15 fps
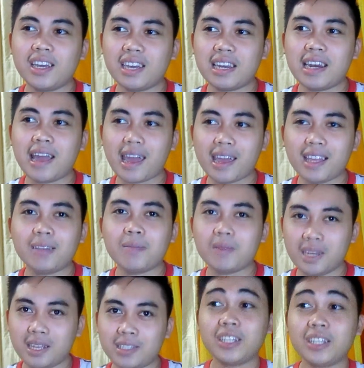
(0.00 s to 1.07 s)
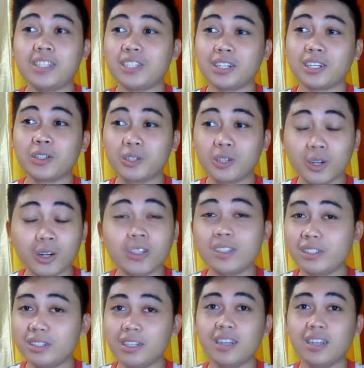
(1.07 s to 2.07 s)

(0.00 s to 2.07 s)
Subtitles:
in 8 minutes. It's a good